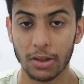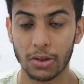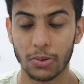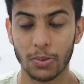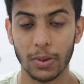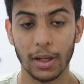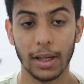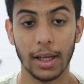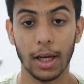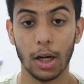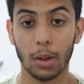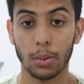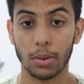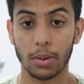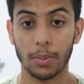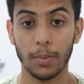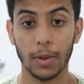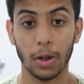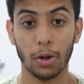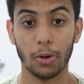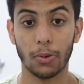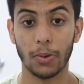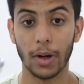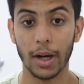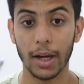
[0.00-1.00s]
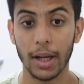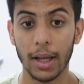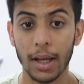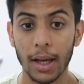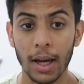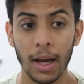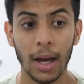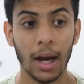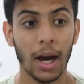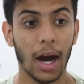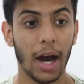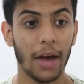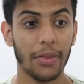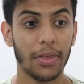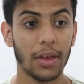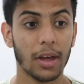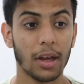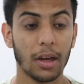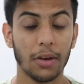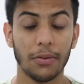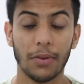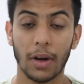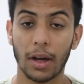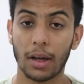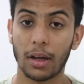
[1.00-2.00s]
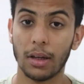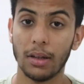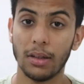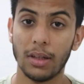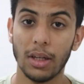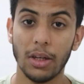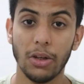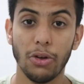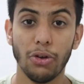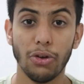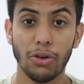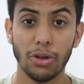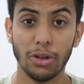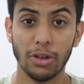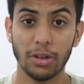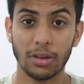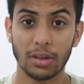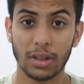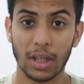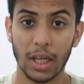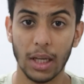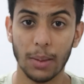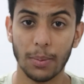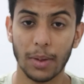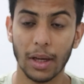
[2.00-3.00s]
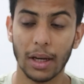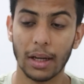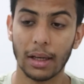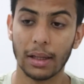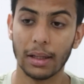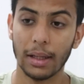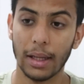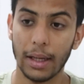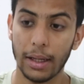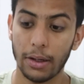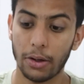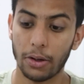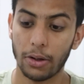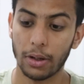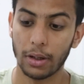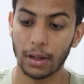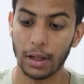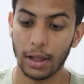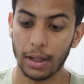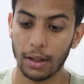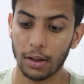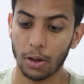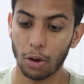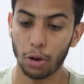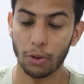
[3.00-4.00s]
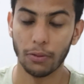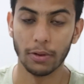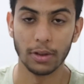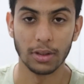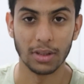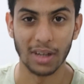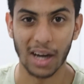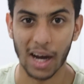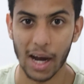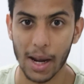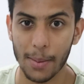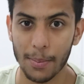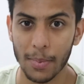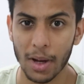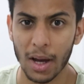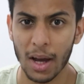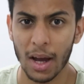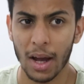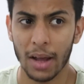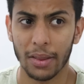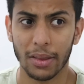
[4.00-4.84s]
It's really helped me already. I think if I continue to just keep getting leaner and leaner over time,